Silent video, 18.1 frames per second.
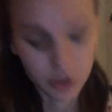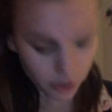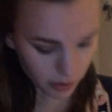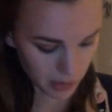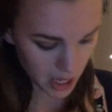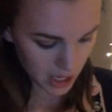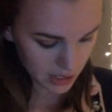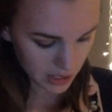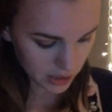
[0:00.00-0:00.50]
group.
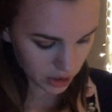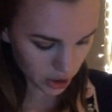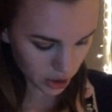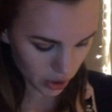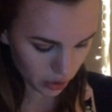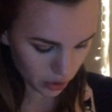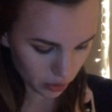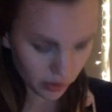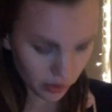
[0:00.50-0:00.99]

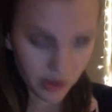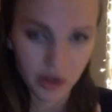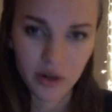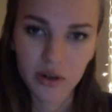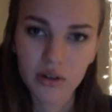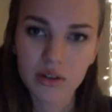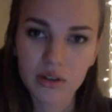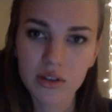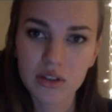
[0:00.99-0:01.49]
So
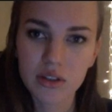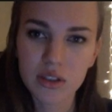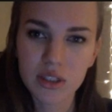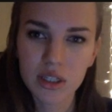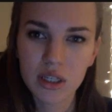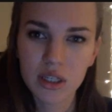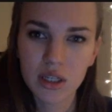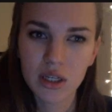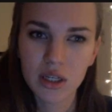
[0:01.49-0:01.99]
there's,
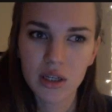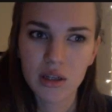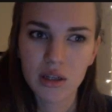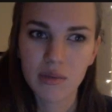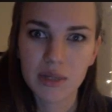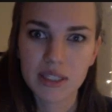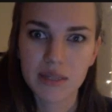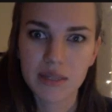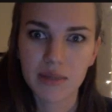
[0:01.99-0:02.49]

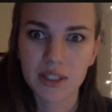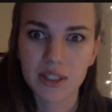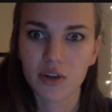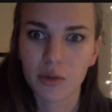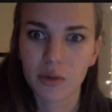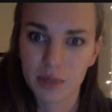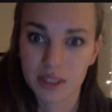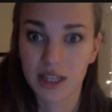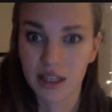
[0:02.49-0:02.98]
the PC muscle group is